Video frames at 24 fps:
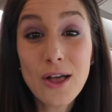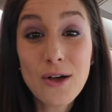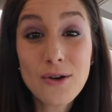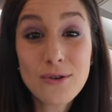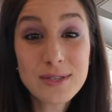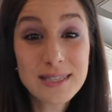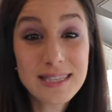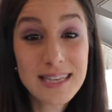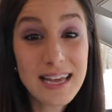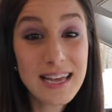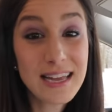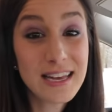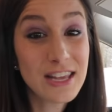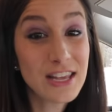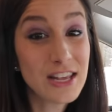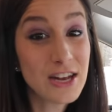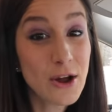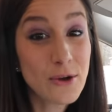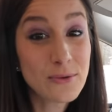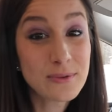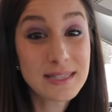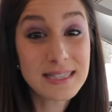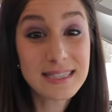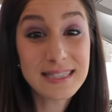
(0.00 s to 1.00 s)
close it, you
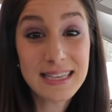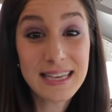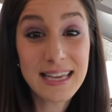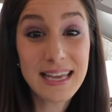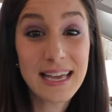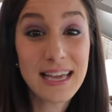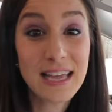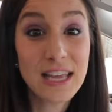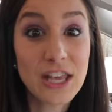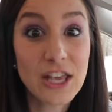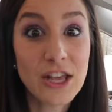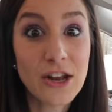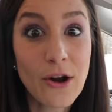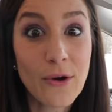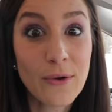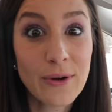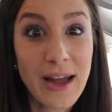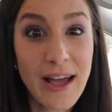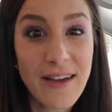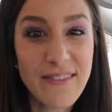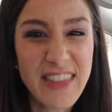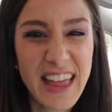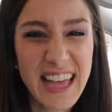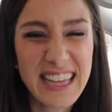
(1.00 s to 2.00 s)
don't see it, you don't
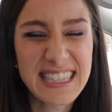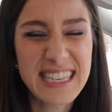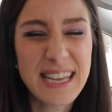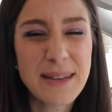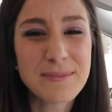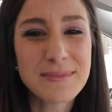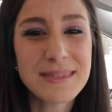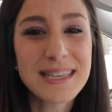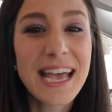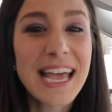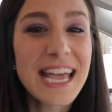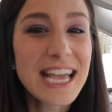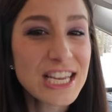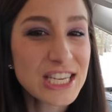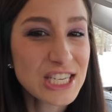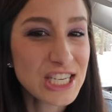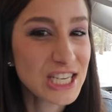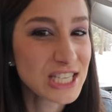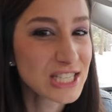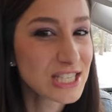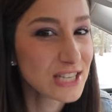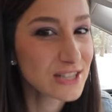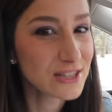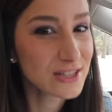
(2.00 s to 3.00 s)
have that
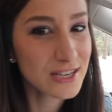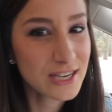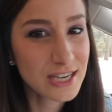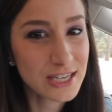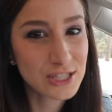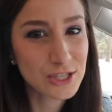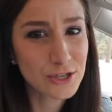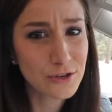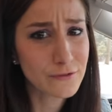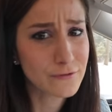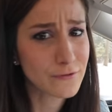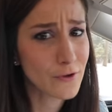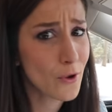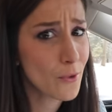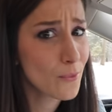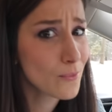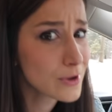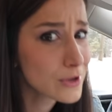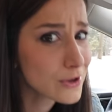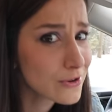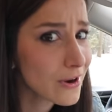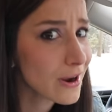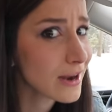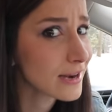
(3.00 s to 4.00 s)
temptation to look at your phone
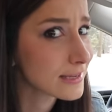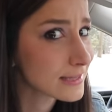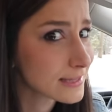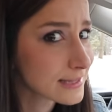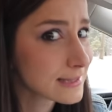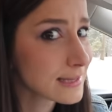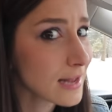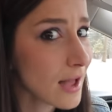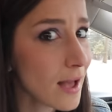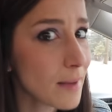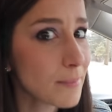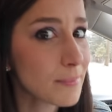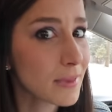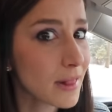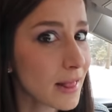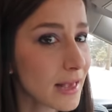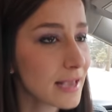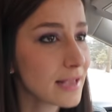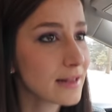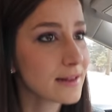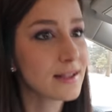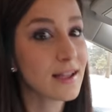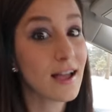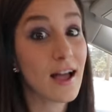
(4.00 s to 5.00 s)
when you're at a
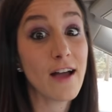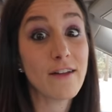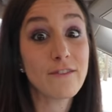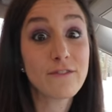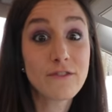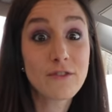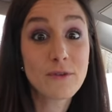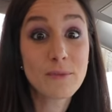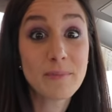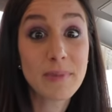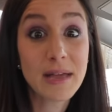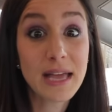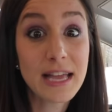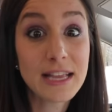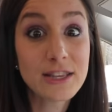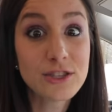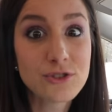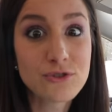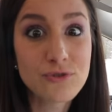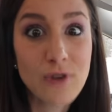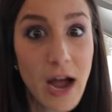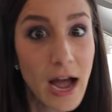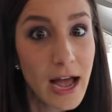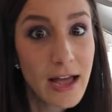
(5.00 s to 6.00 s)
stoplight, God forbid,
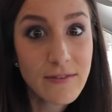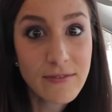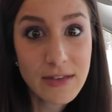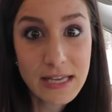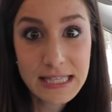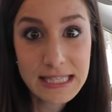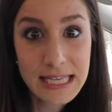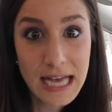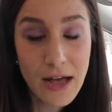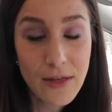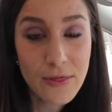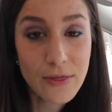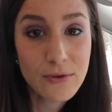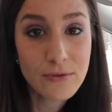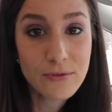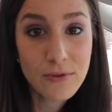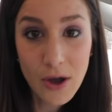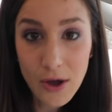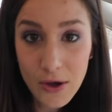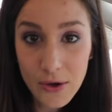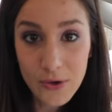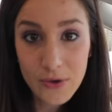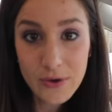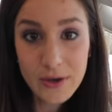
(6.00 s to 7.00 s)
driving down the
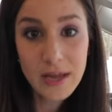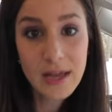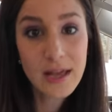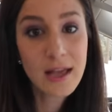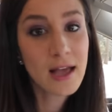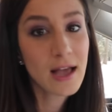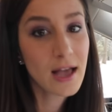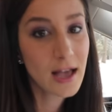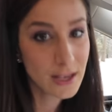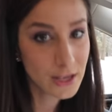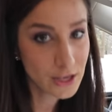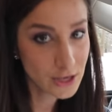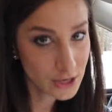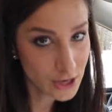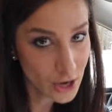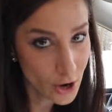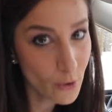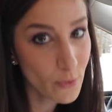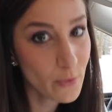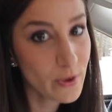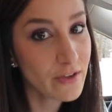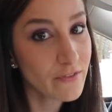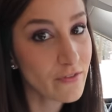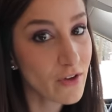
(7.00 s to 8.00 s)
road. You
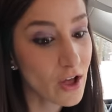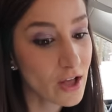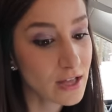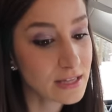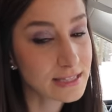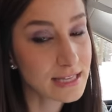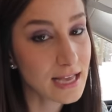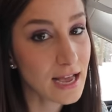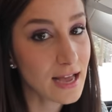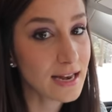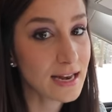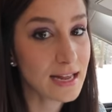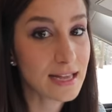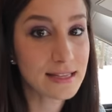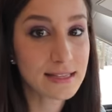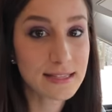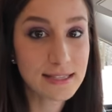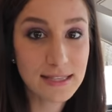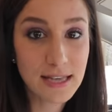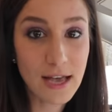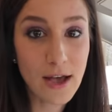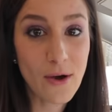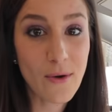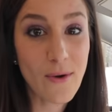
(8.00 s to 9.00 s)
know we've all done it,
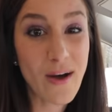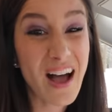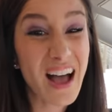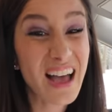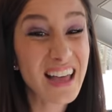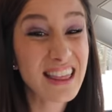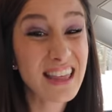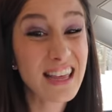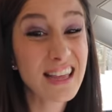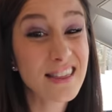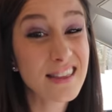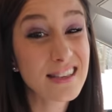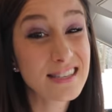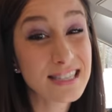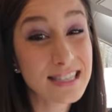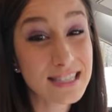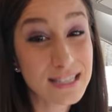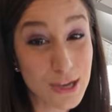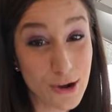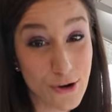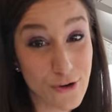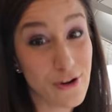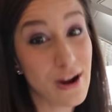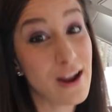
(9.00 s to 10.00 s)
so I think this
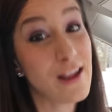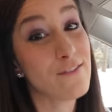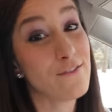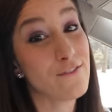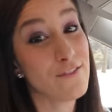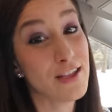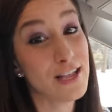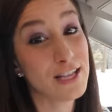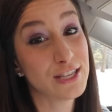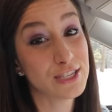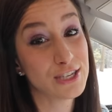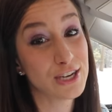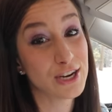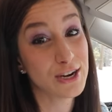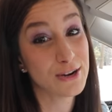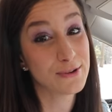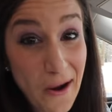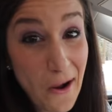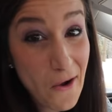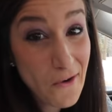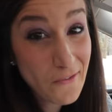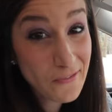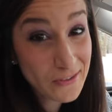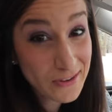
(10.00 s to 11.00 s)
is a great feature.
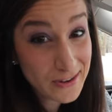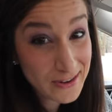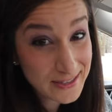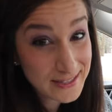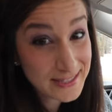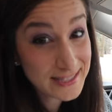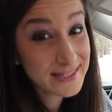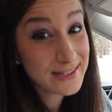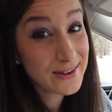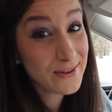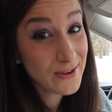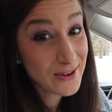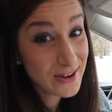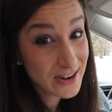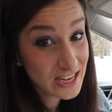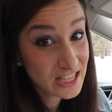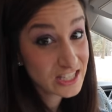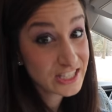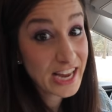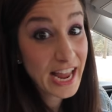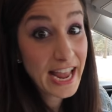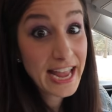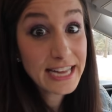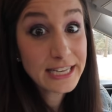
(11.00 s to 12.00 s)
Overall
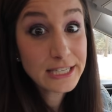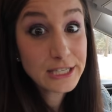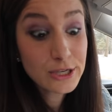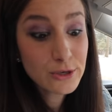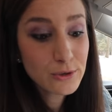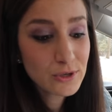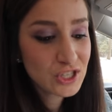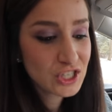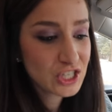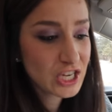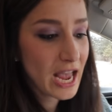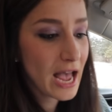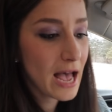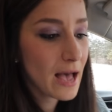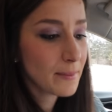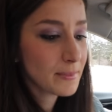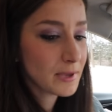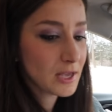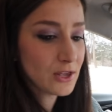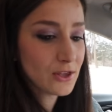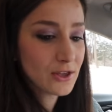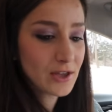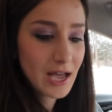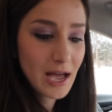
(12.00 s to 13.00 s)
storage ain't too
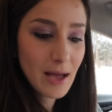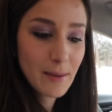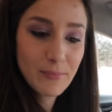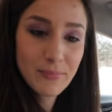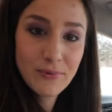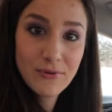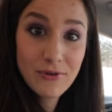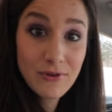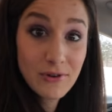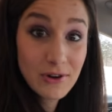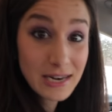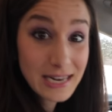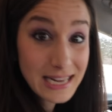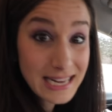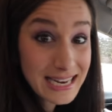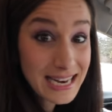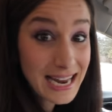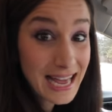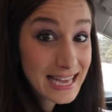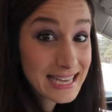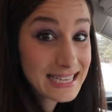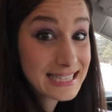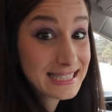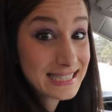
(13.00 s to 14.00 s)
shabby. You got pretty
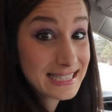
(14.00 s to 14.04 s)
nice